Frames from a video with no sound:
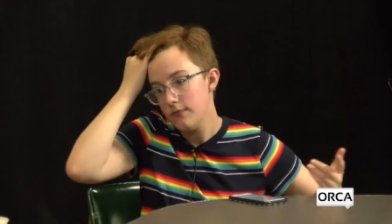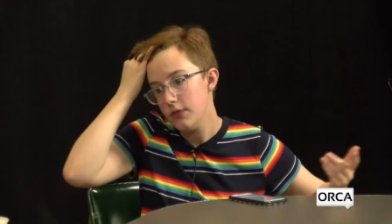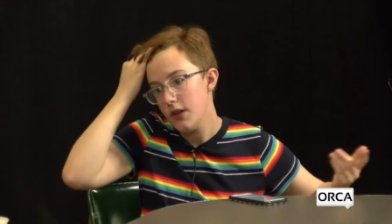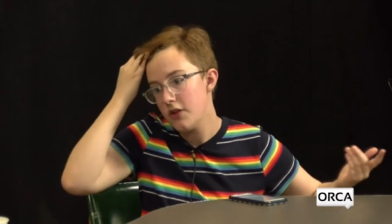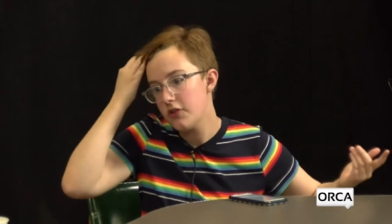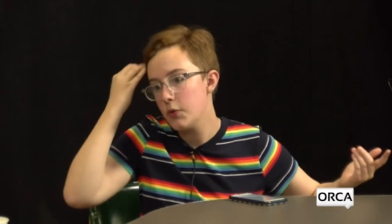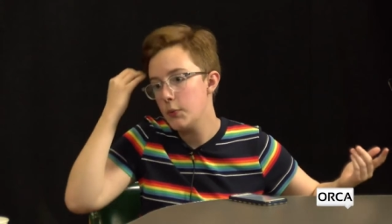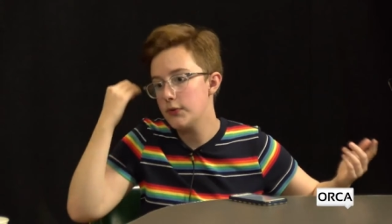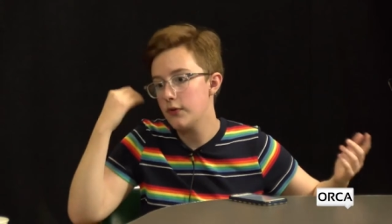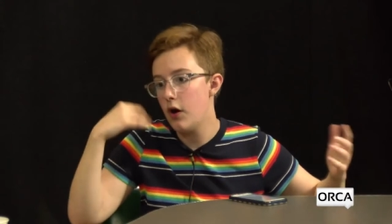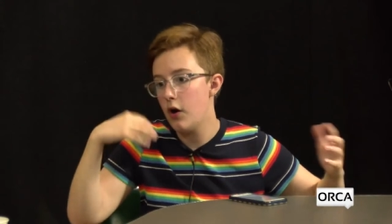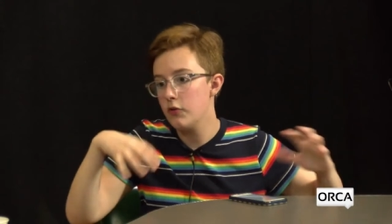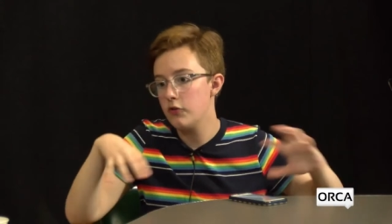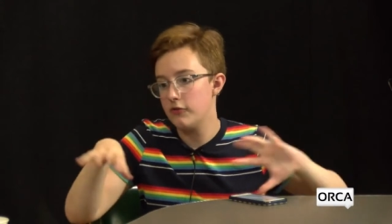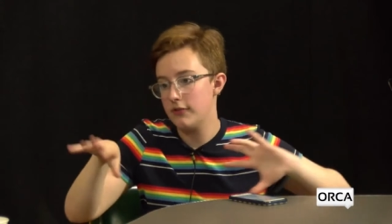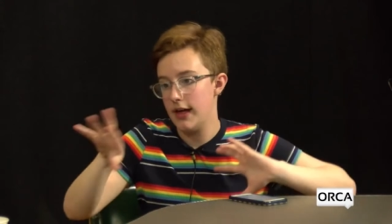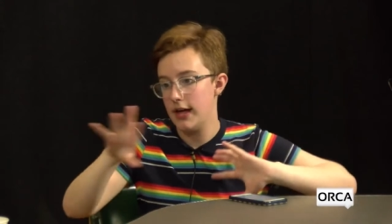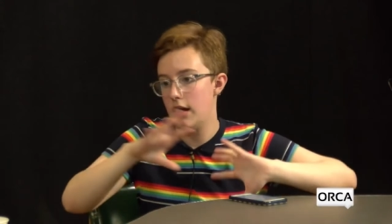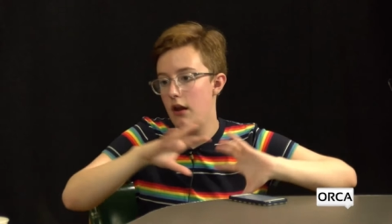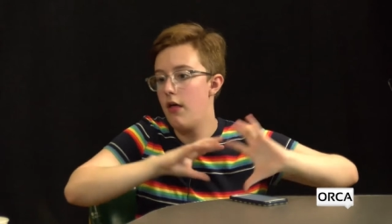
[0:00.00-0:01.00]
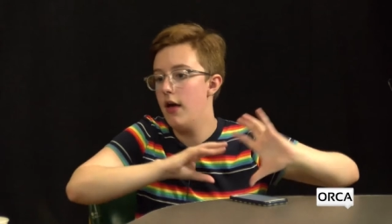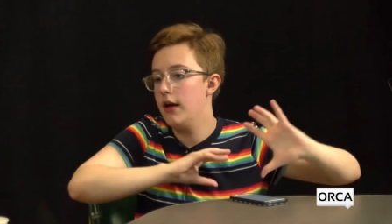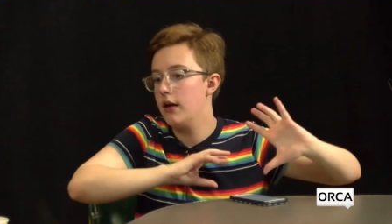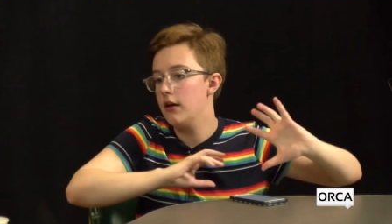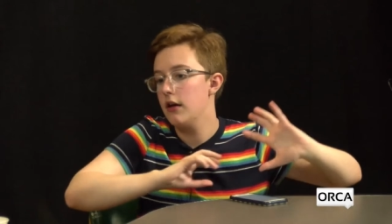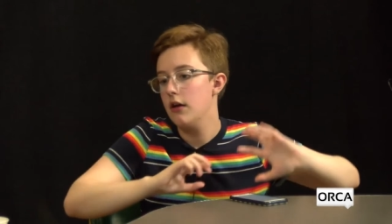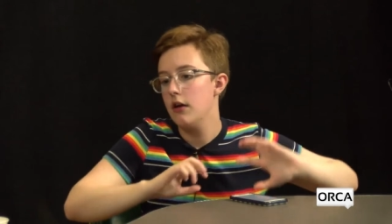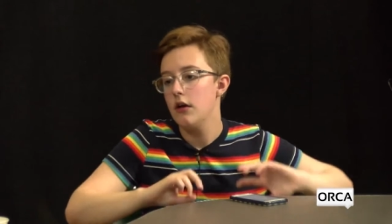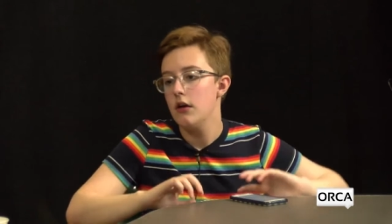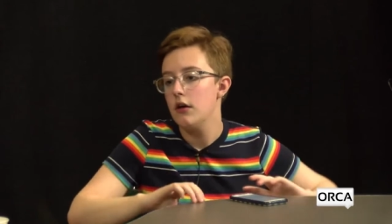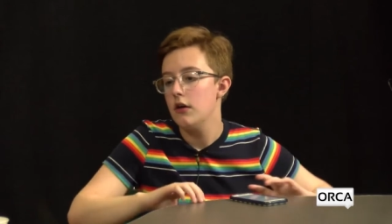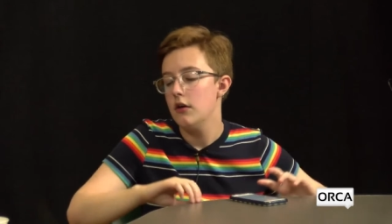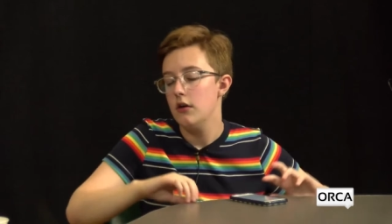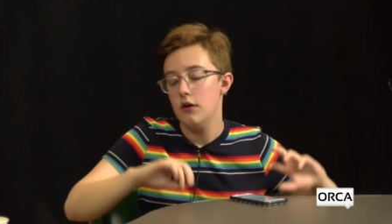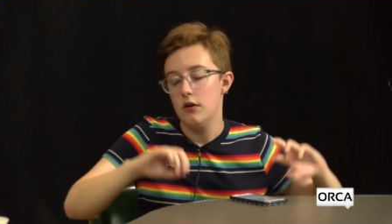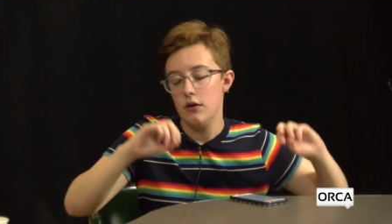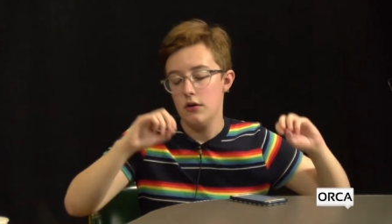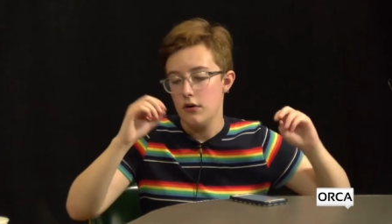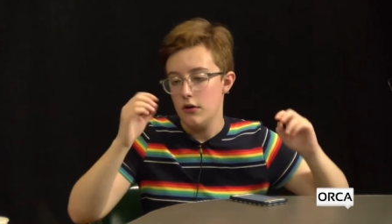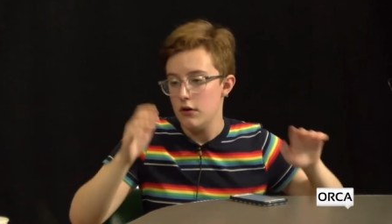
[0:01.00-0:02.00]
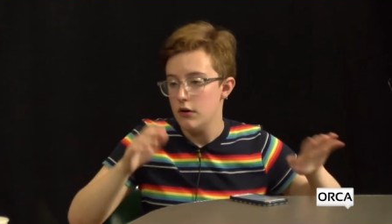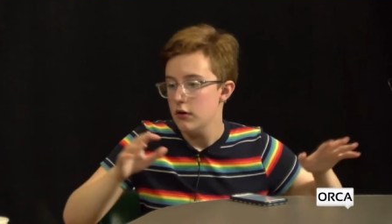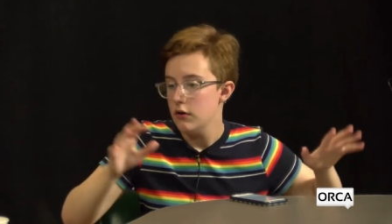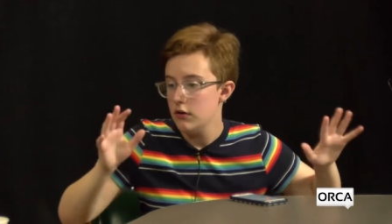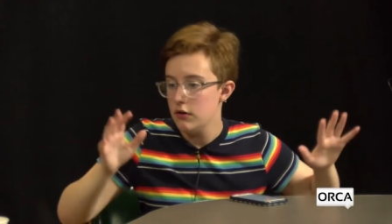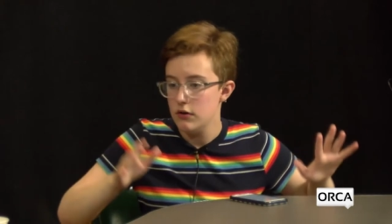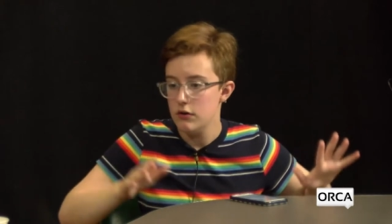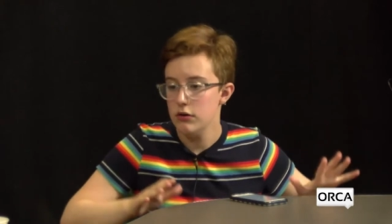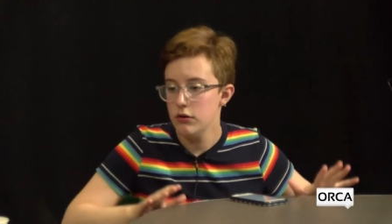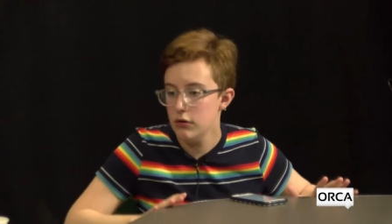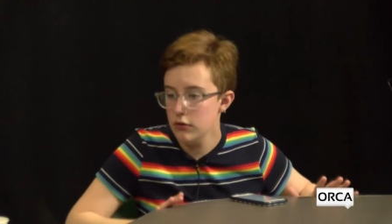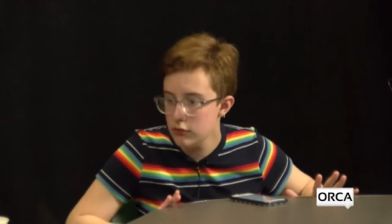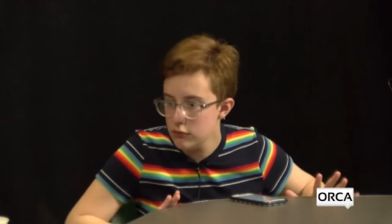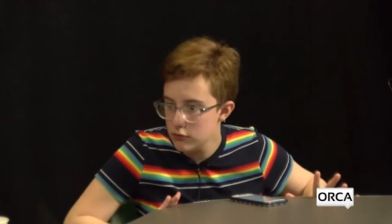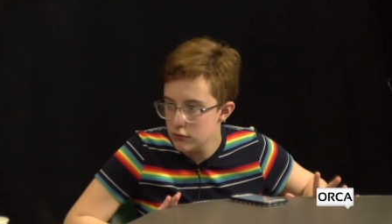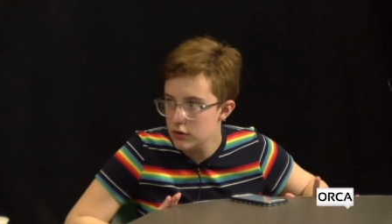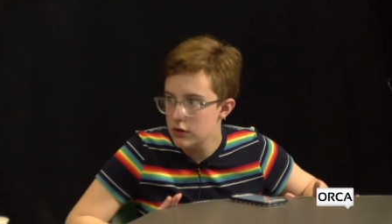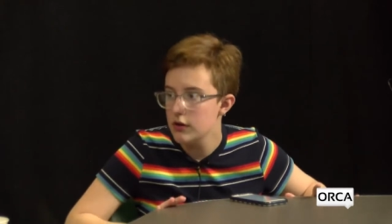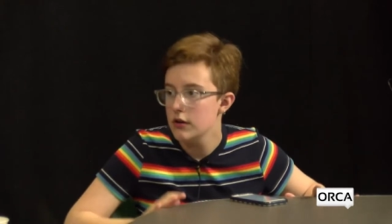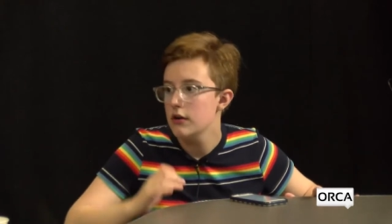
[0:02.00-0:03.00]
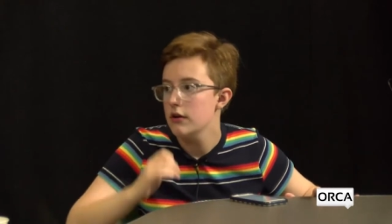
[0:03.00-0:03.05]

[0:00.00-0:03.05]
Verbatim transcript: so it's all just kind of like, whew,